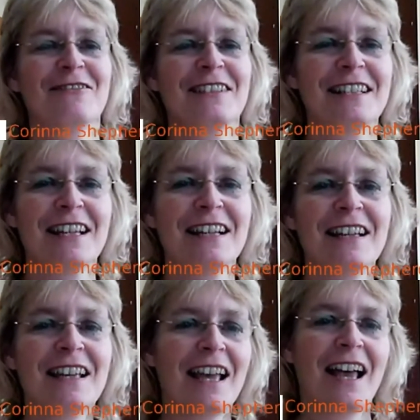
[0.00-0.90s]
And I
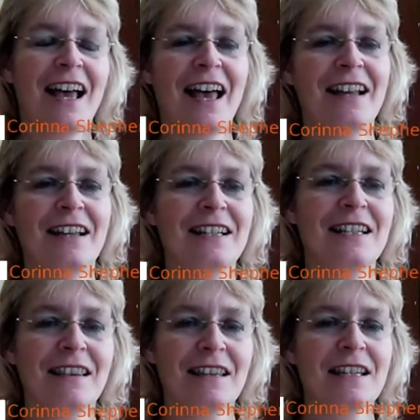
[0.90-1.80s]

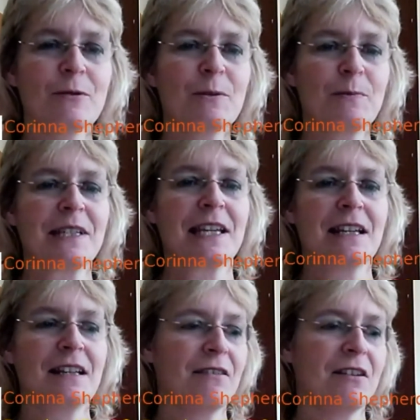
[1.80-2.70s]
didn't think I was
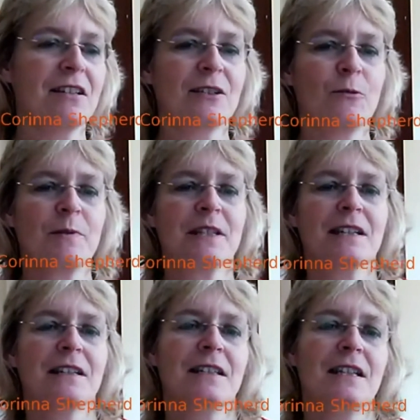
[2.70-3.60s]
particularly thirsty or
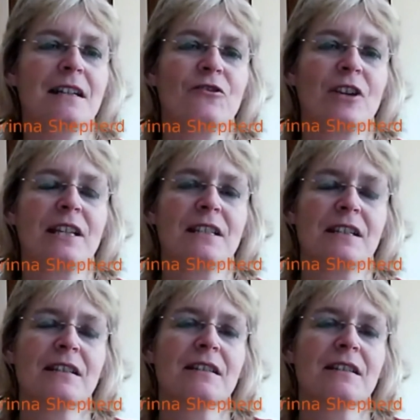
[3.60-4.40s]
particularly dehydrated.